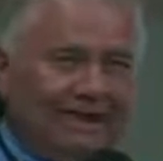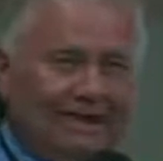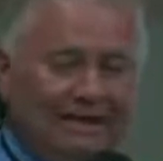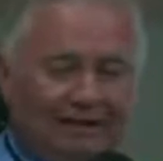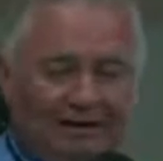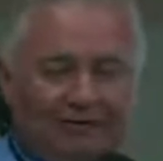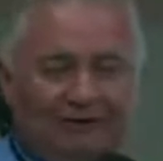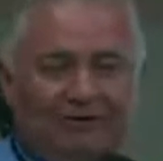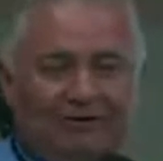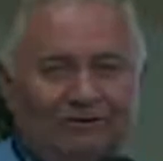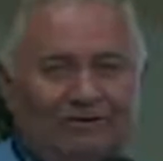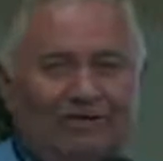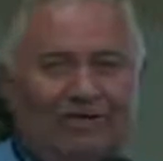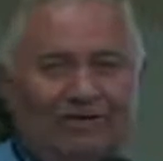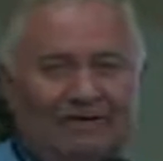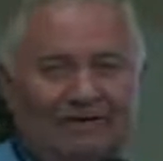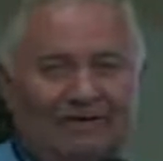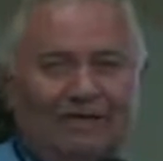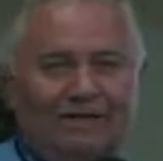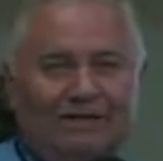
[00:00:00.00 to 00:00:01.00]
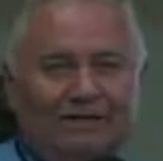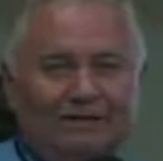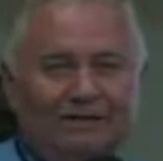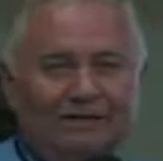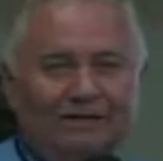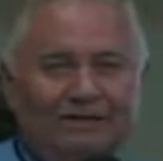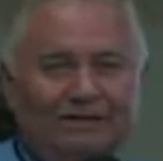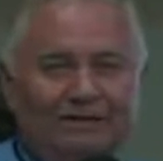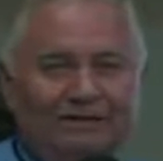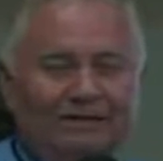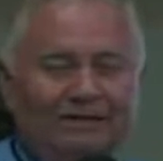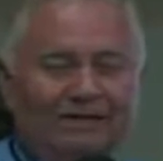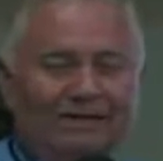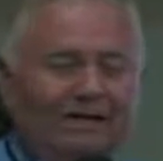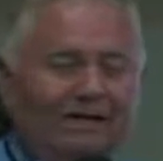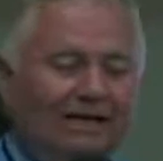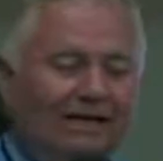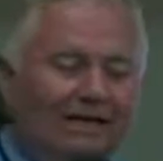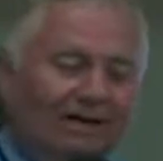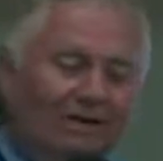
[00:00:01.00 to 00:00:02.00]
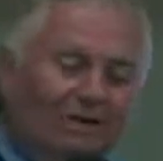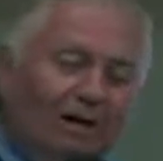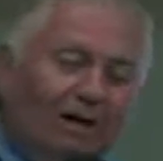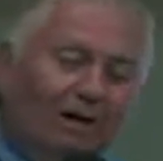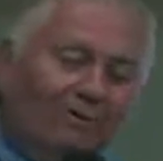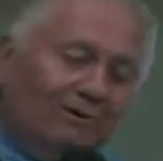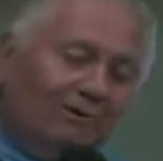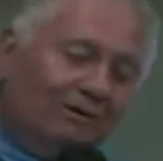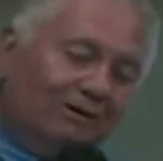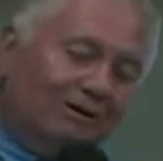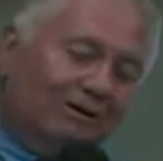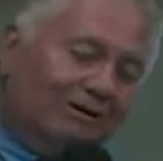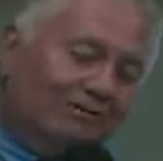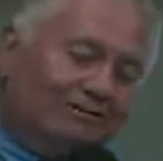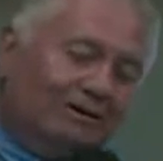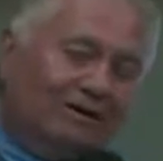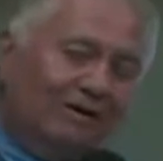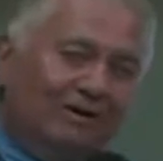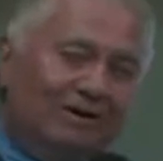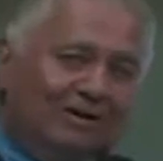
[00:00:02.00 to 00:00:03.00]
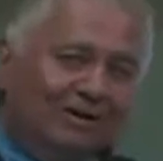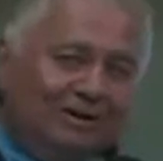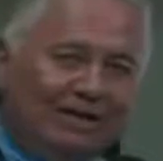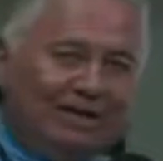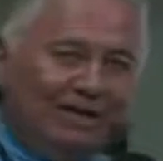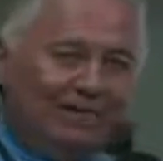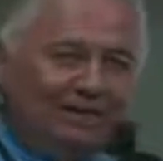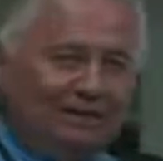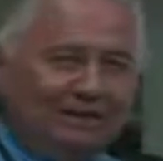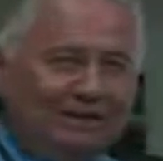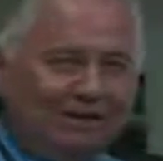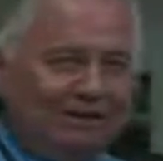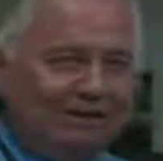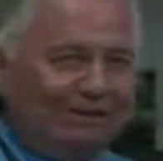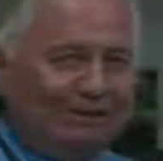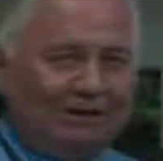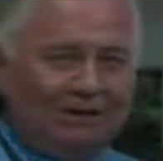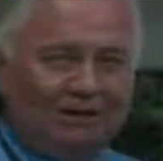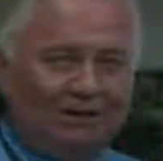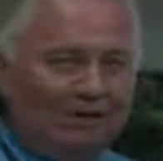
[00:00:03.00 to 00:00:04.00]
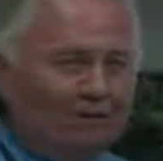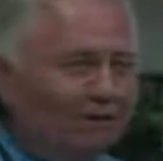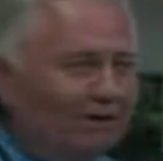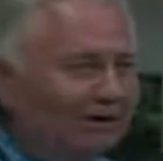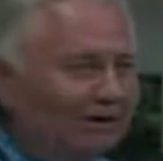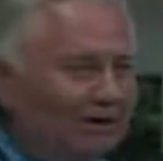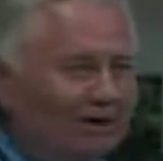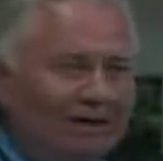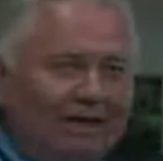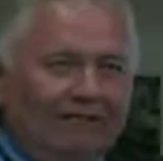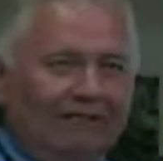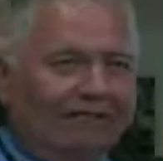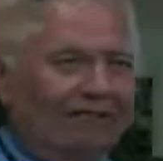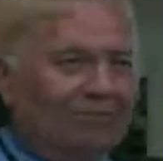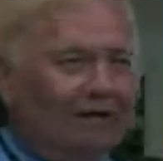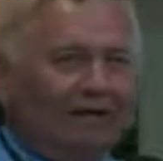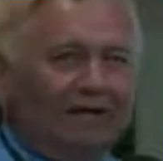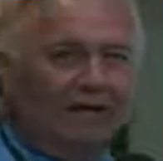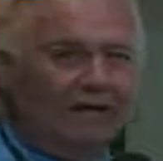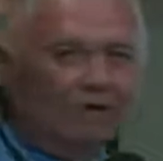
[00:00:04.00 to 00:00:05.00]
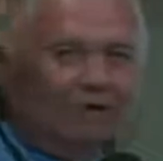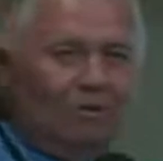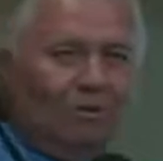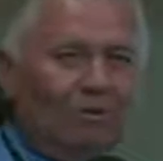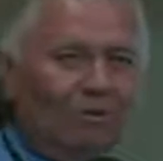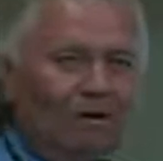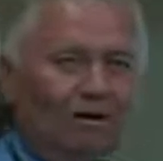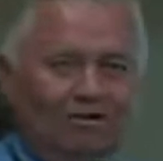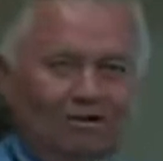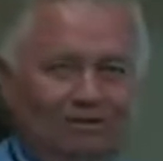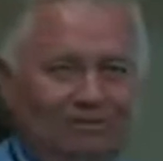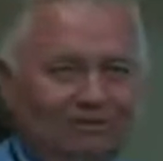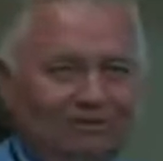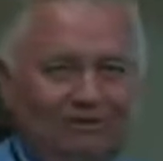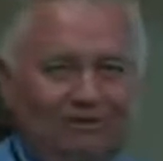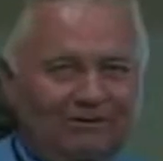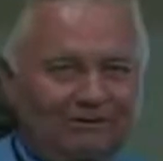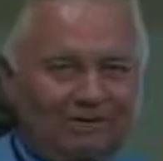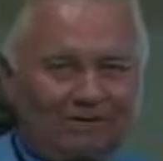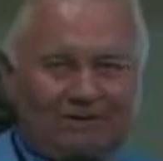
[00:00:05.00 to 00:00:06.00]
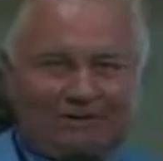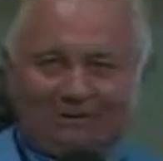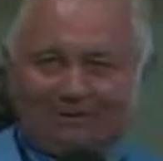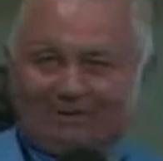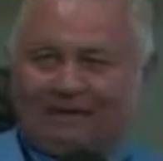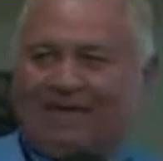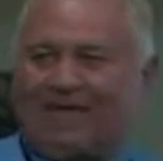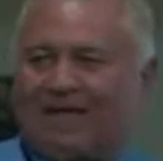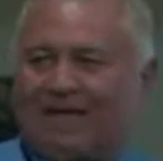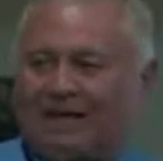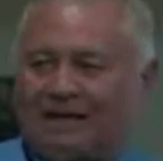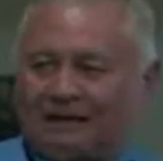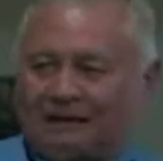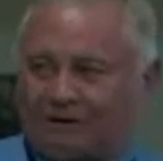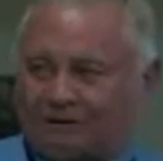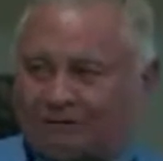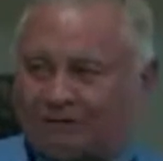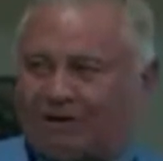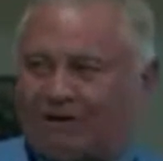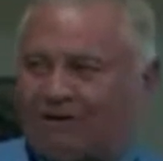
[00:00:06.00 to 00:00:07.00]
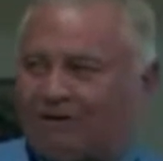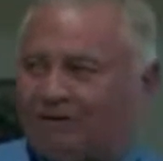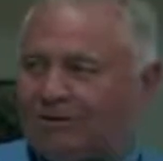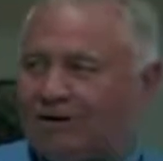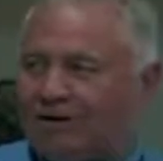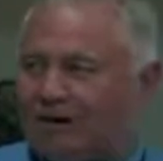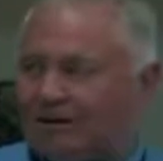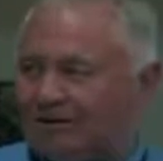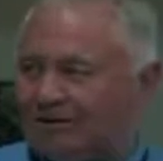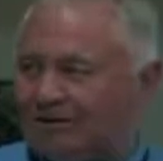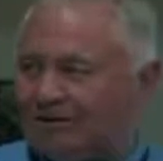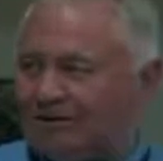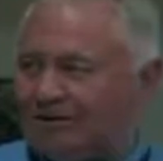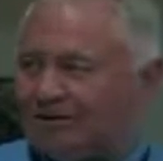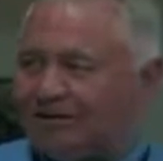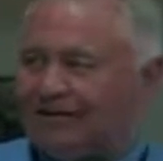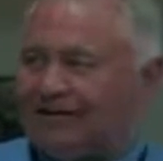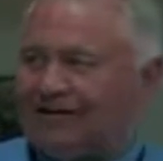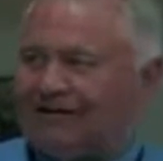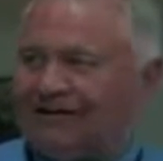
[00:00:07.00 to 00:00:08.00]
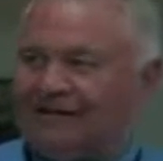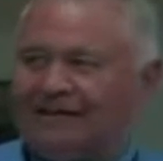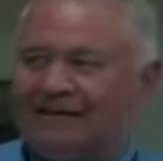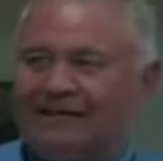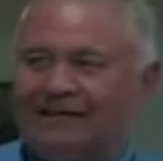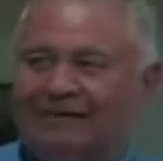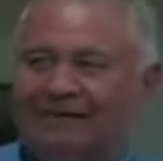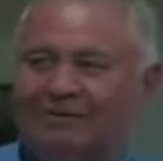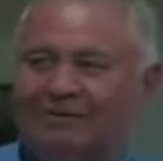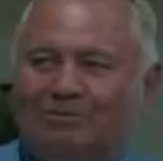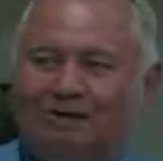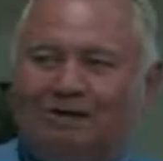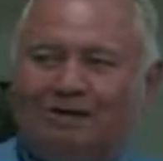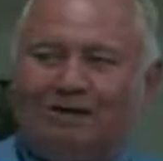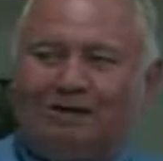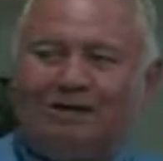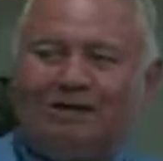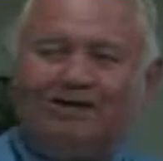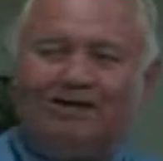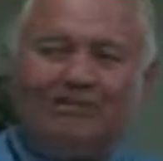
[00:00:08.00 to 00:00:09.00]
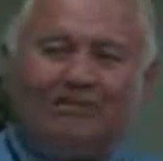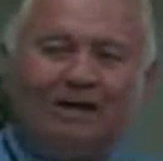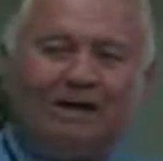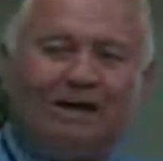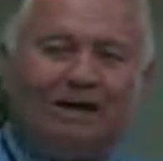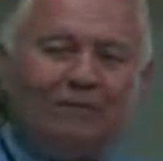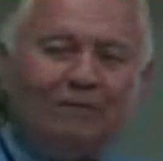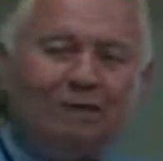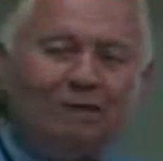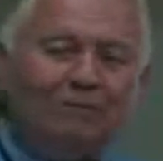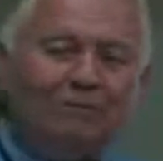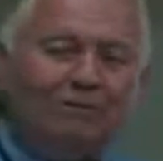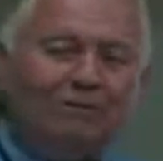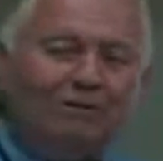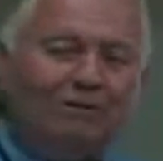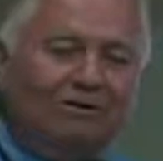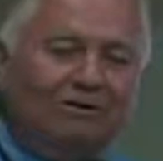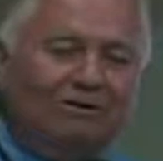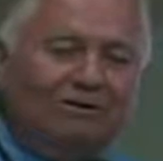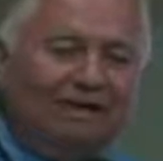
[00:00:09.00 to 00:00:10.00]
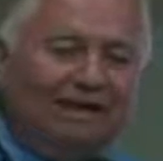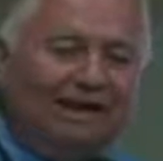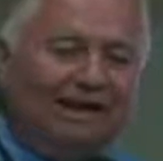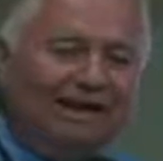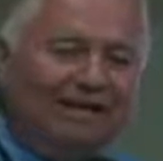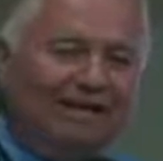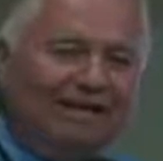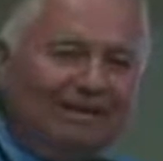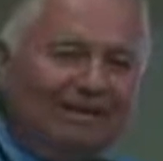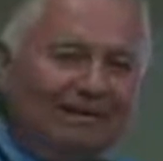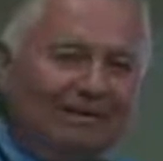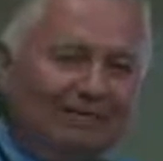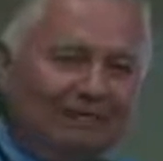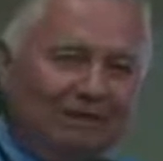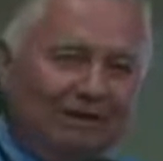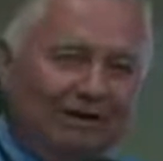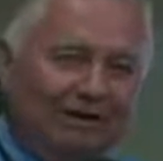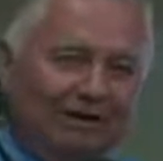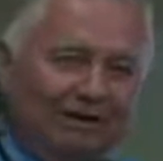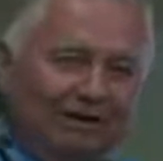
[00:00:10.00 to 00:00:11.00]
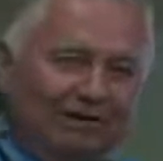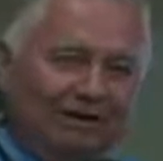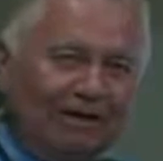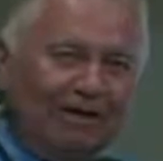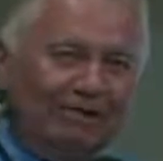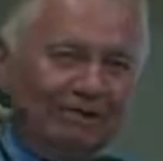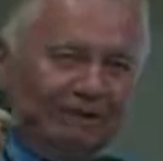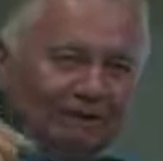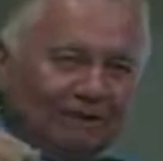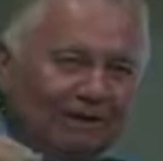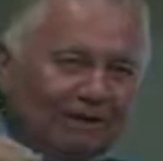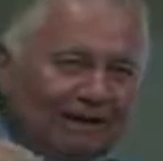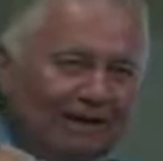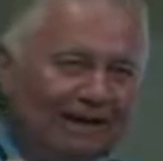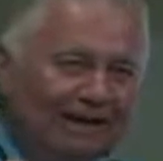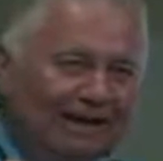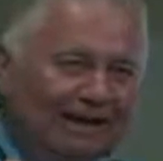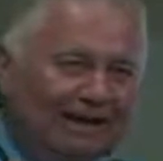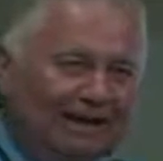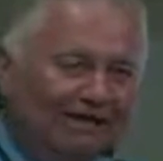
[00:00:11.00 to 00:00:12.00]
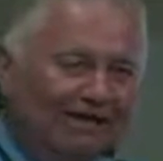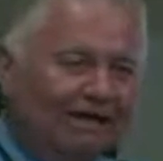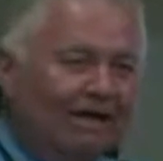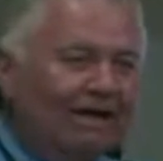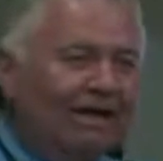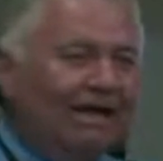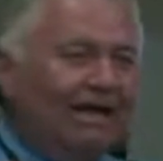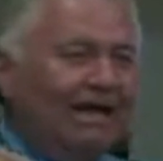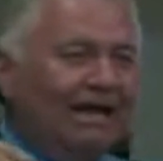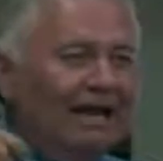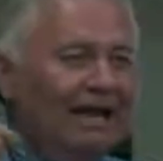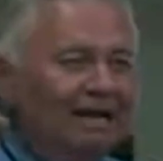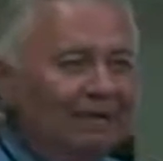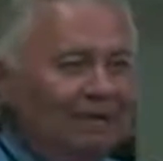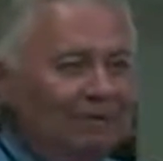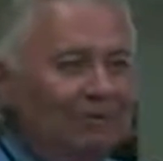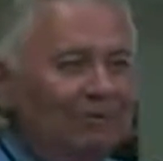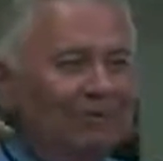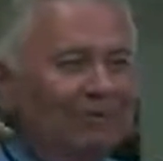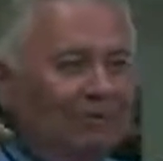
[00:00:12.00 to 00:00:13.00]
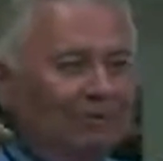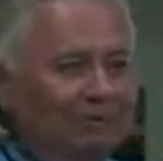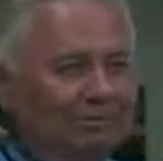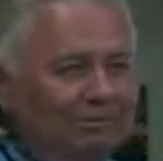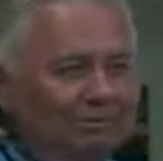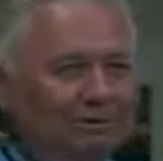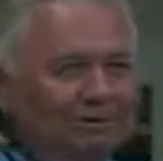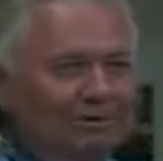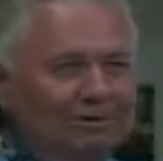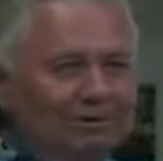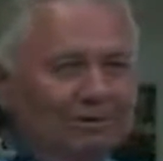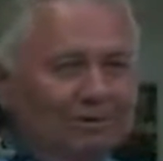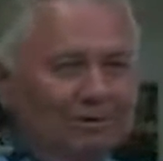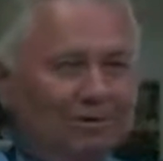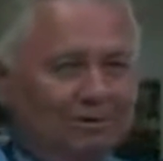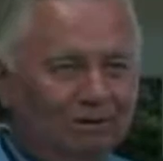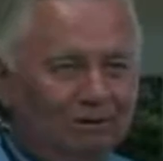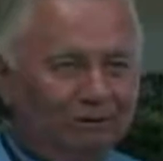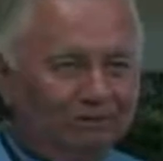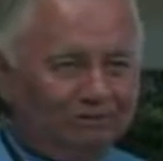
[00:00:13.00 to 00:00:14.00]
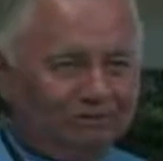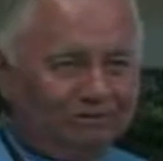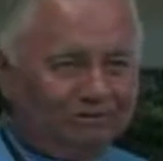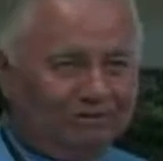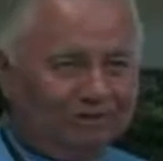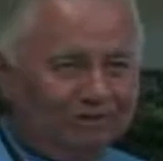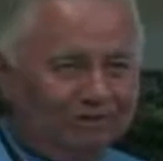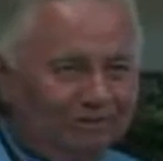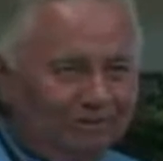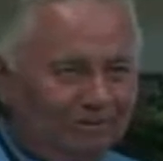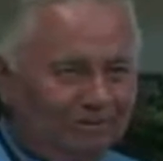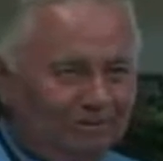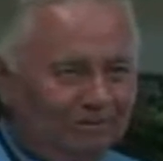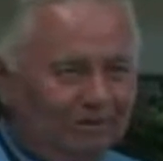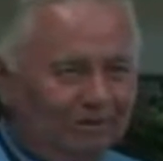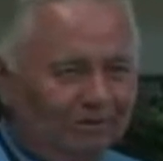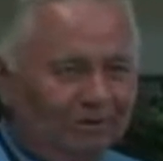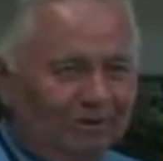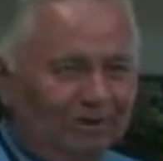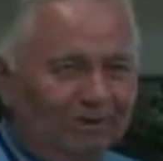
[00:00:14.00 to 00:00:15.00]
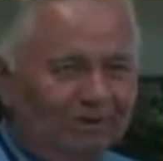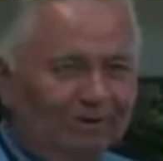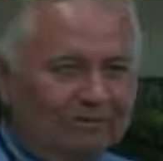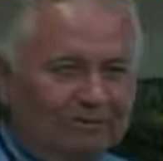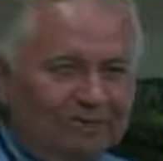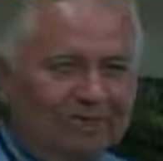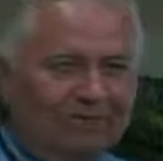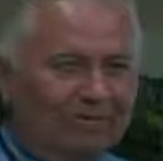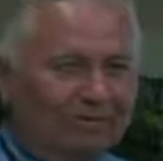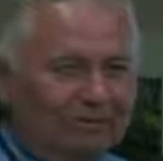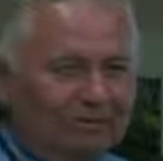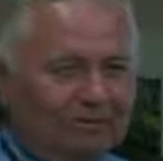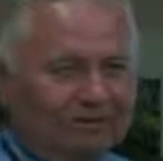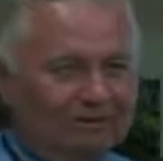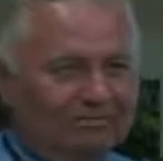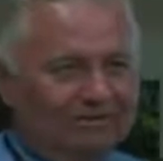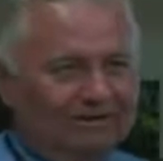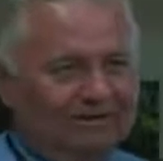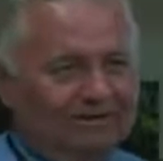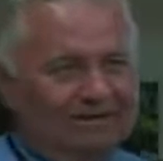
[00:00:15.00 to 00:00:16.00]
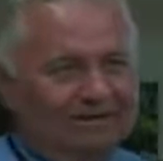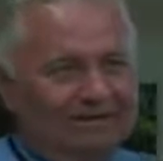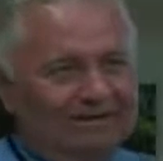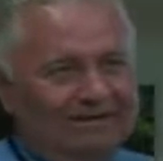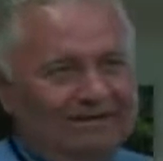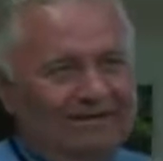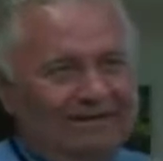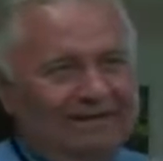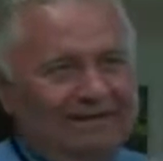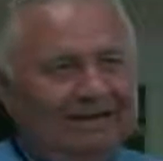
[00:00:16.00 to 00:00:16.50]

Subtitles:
and understand needs to be done, and why I'm doing this videotape, and I want it to go out to everybody who wants videotapes. I want it to go out, okay? Because I want them to understand that I'm trying to raise some money now, and I don't want the people overseas that I'm working with to be the ones that fund it.